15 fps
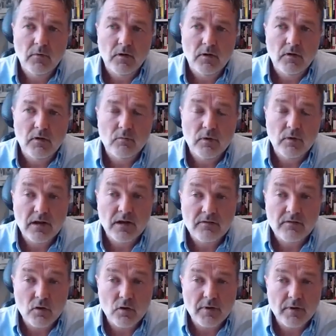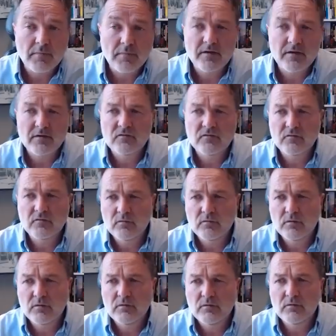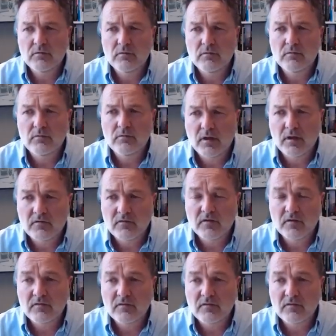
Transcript: Will Ethiopia manage to exist